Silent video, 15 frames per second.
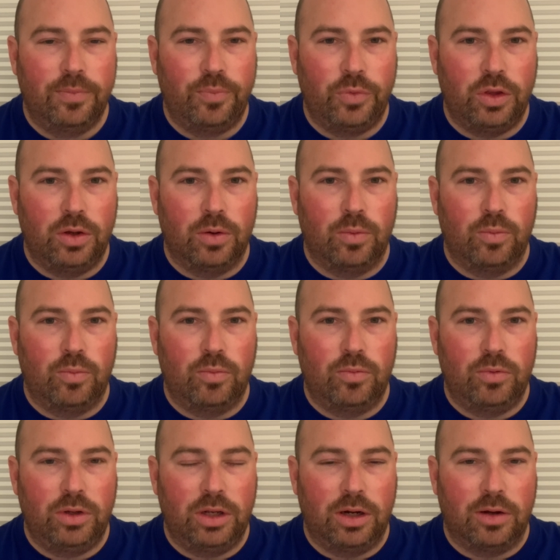
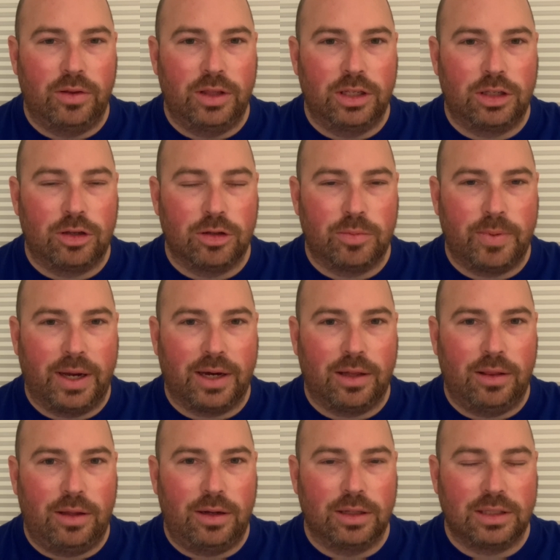and this goes back a
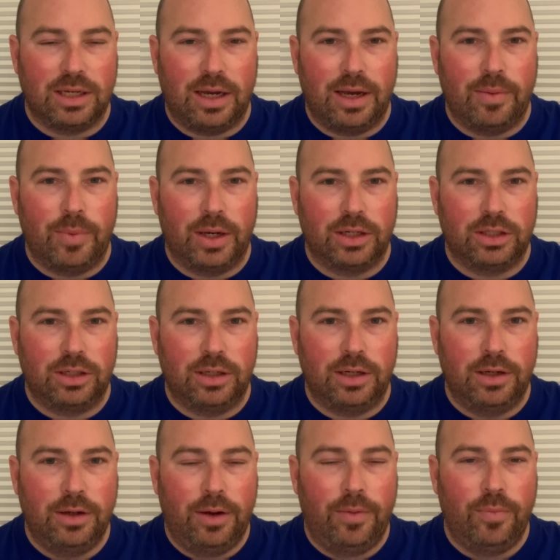long time actually.
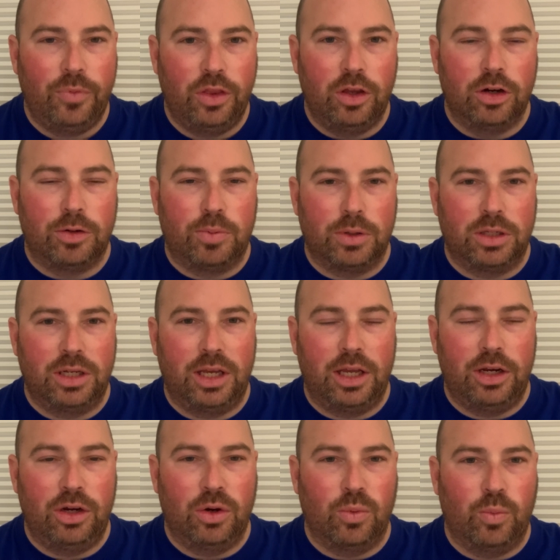You're supposed to get
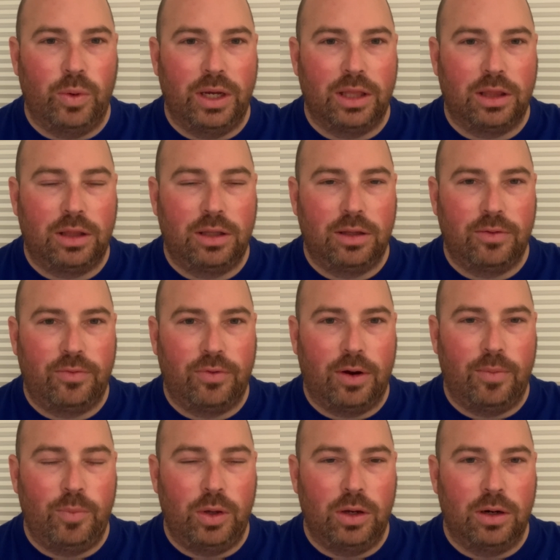your width
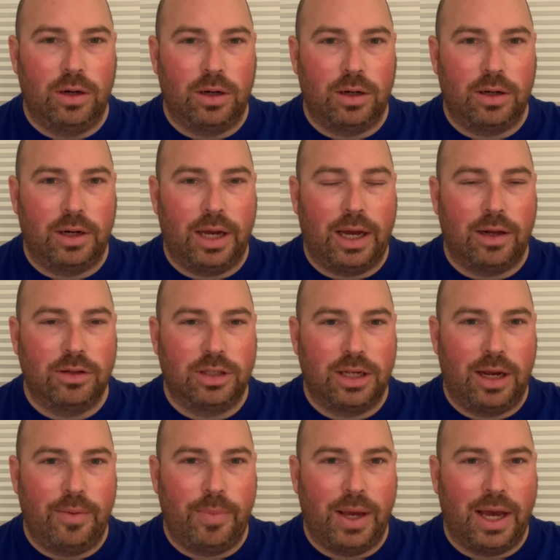from your
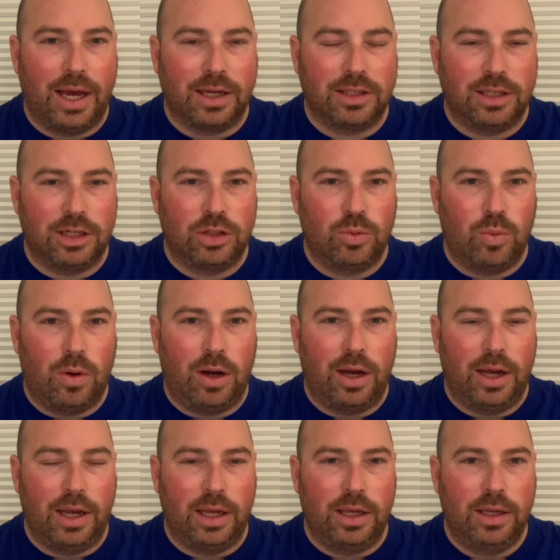outside backs. That's
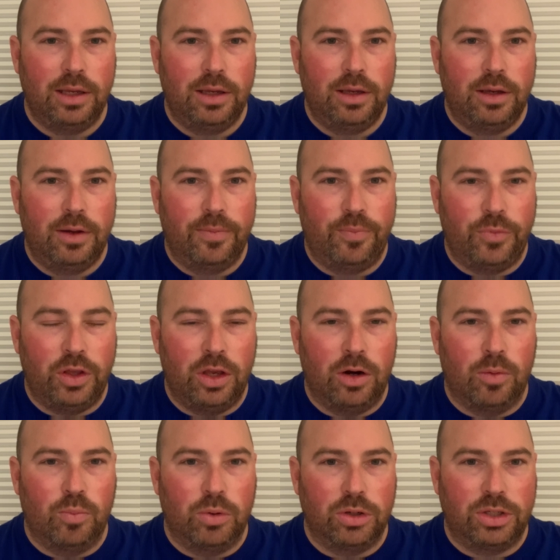why,
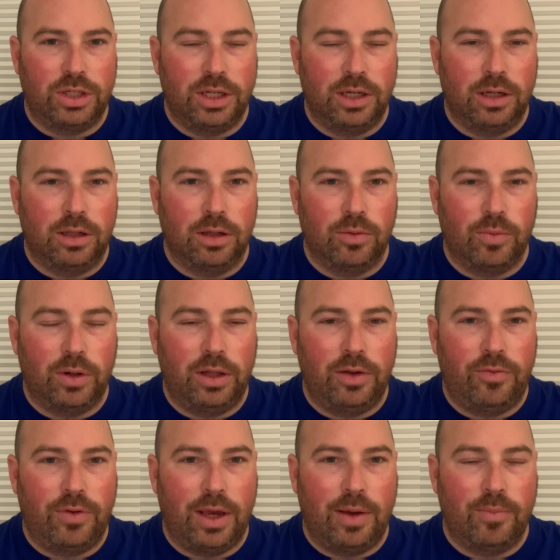Brazil are really
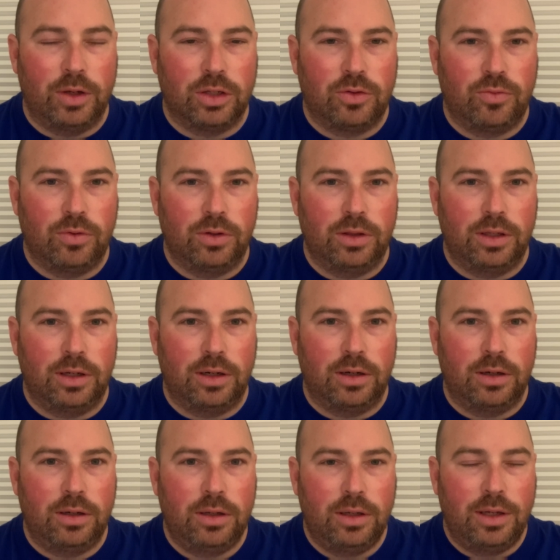famous for
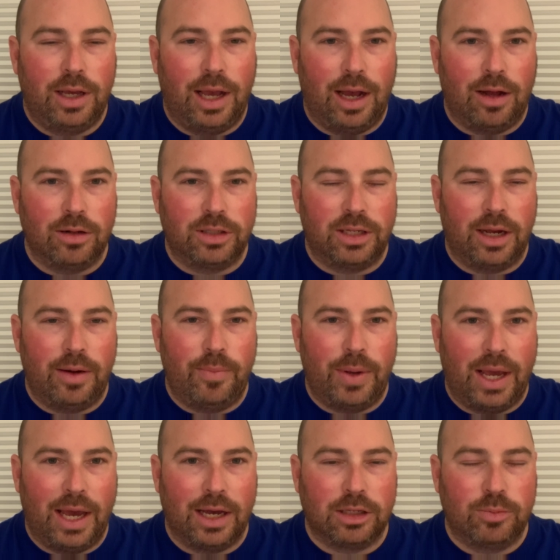their outside
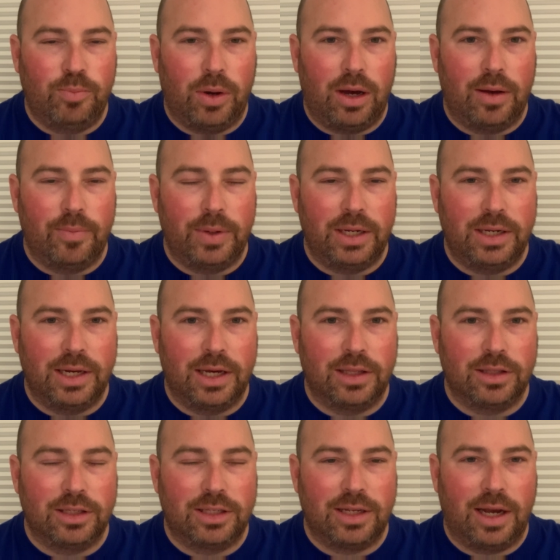backs bombing down
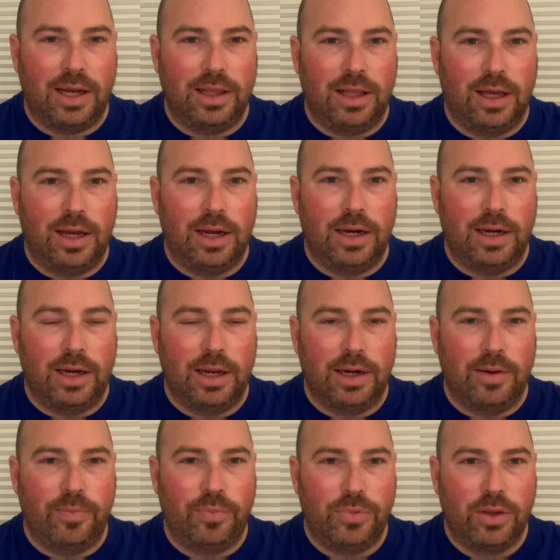the sideline
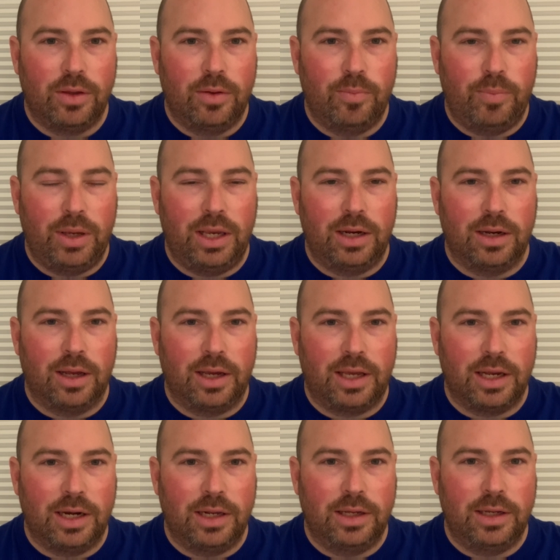and being like
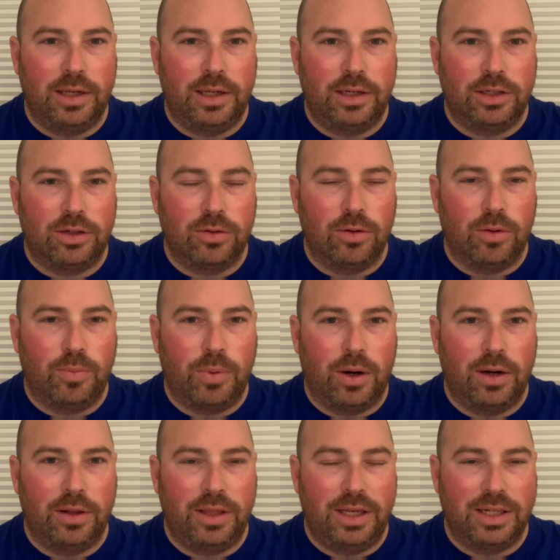an integral
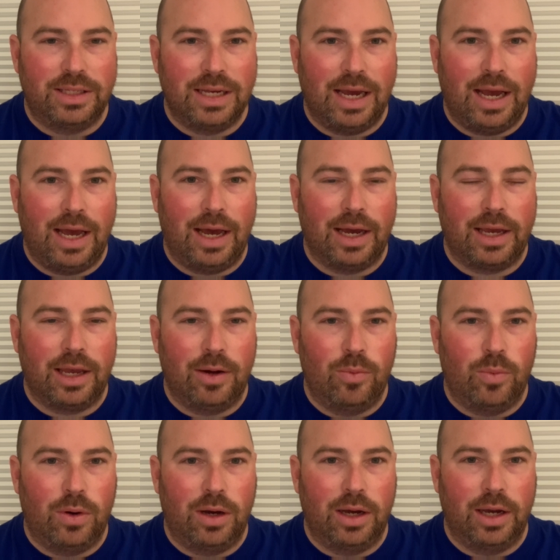part of the attack, and
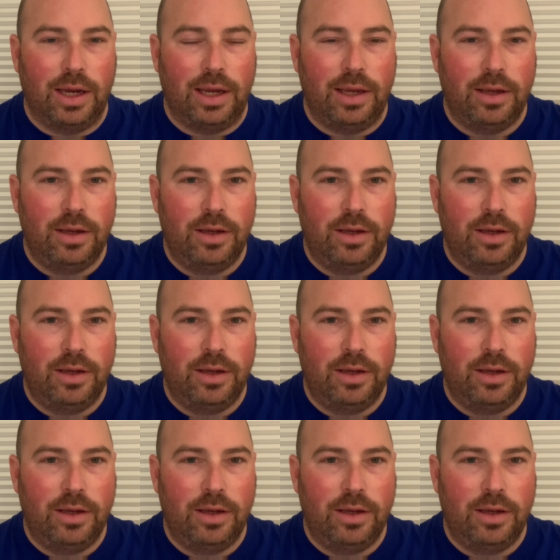why